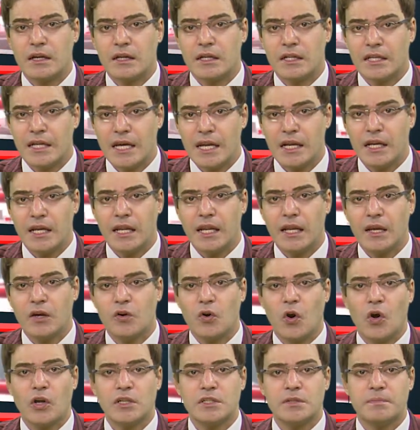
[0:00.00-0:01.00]
dearly
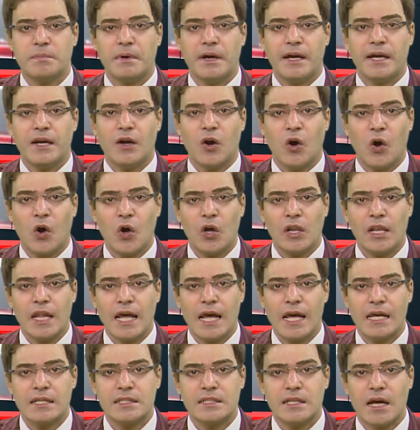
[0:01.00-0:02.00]
called by all
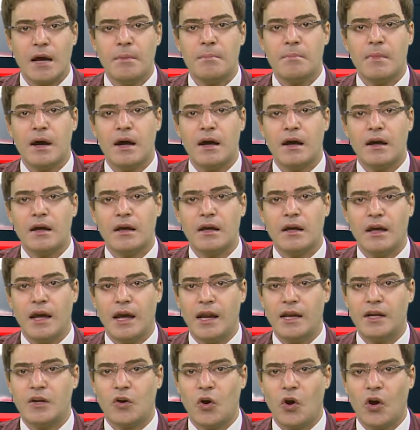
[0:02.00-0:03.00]
as Amma,
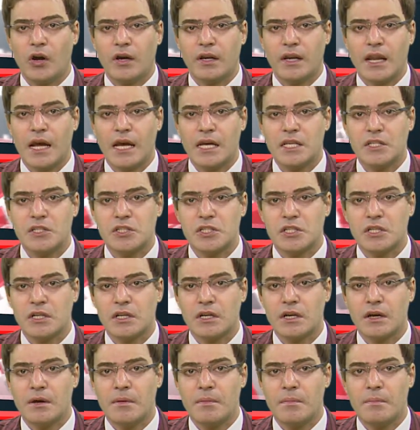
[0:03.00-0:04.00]
and organized
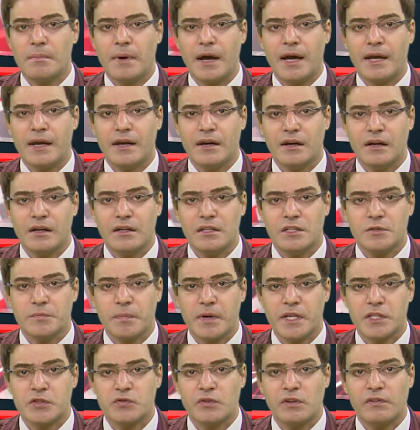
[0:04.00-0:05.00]
by her
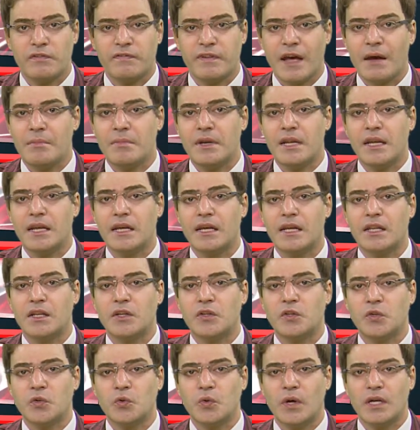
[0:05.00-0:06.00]
spiritual family
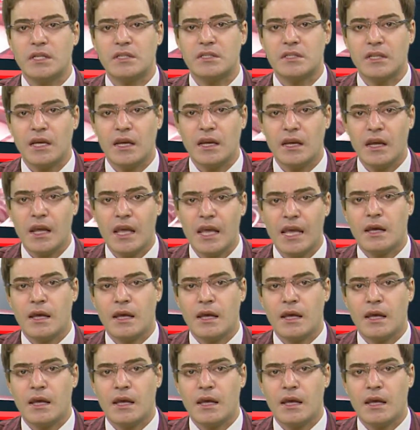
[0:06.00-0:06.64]
in USA